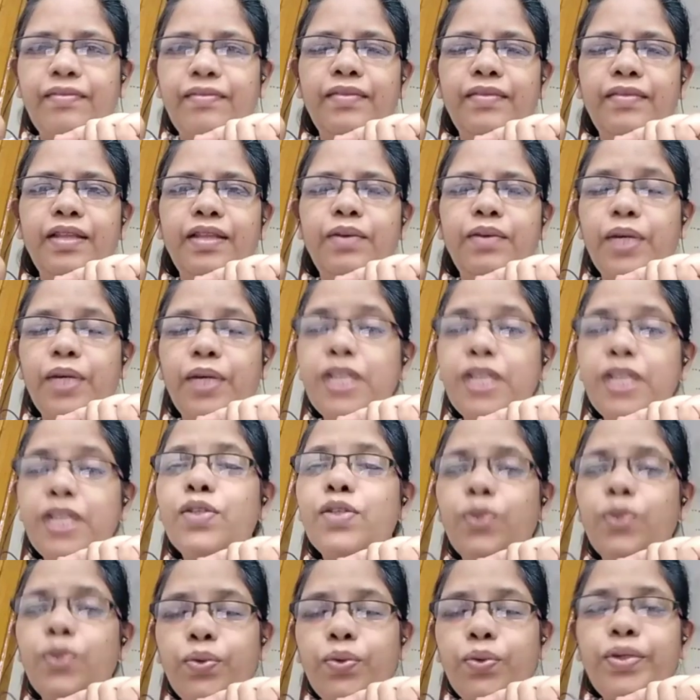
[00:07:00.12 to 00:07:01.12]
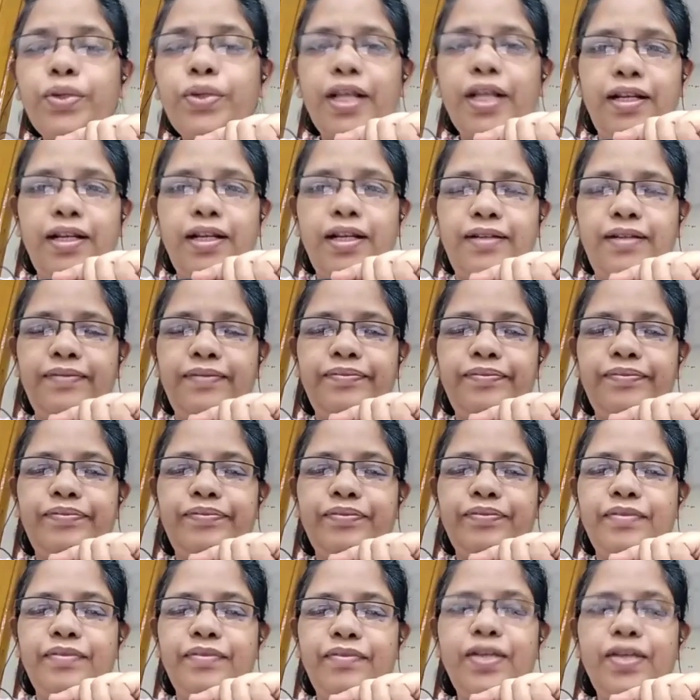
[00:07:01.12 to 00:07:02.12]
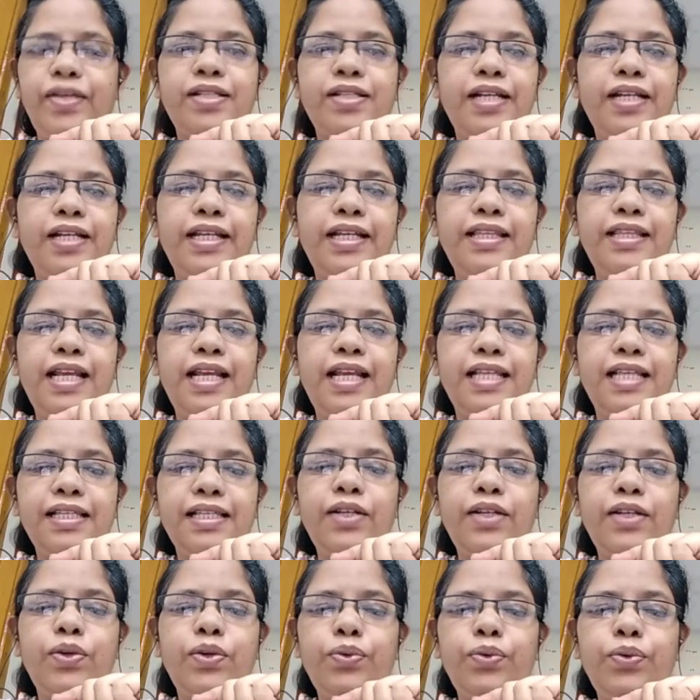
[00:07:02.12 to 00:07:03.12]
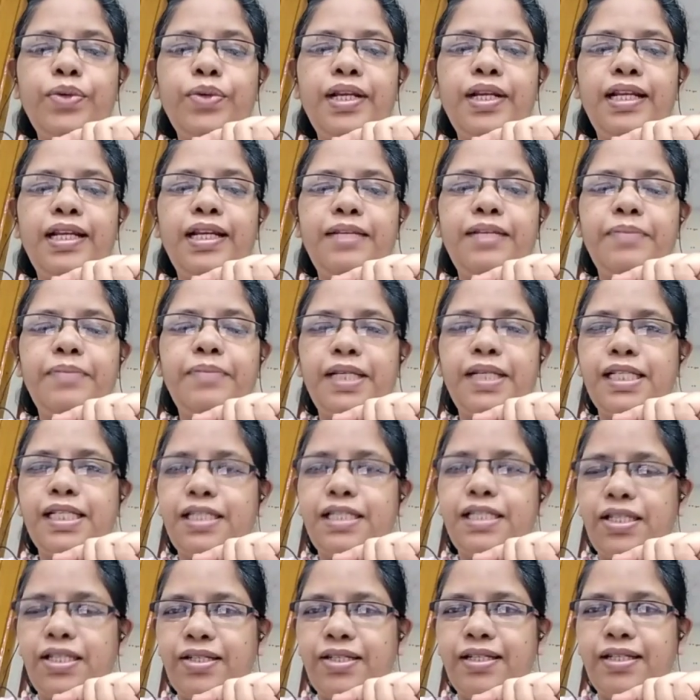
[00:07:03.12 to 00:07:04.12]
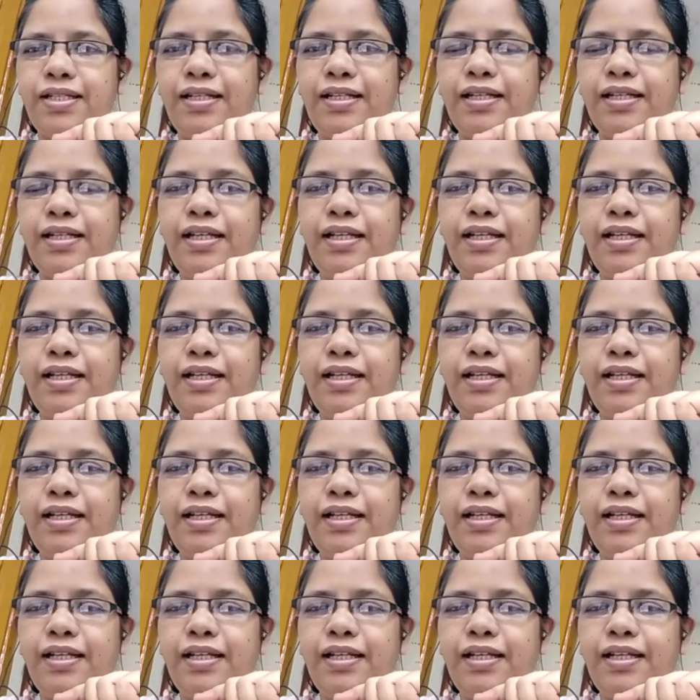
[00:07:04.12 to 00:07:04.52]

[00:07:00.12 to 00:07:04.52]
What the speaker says: What is rural? We are studying the lesson rural administration.